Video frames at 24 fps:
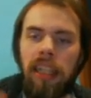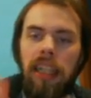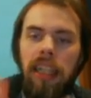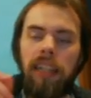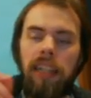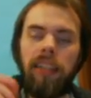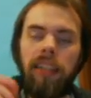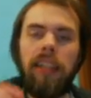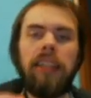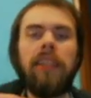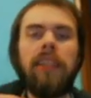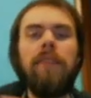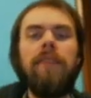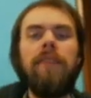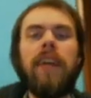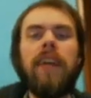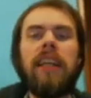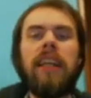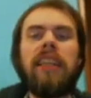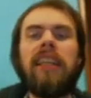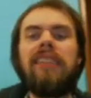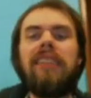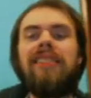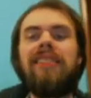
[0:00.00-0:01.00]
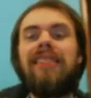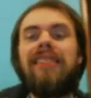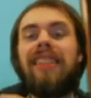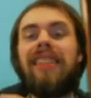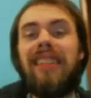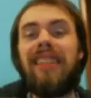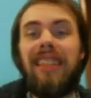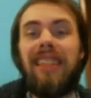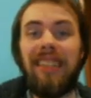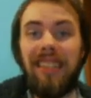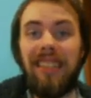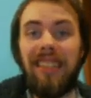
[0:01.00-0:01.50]
and I like the fact that it's the
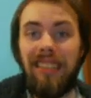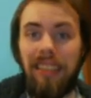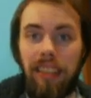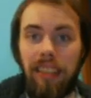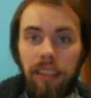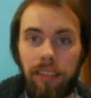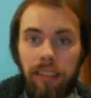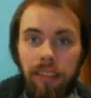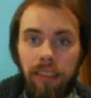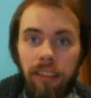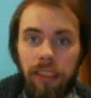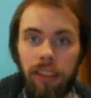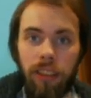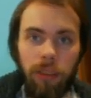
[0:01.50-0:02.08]
Gunganier.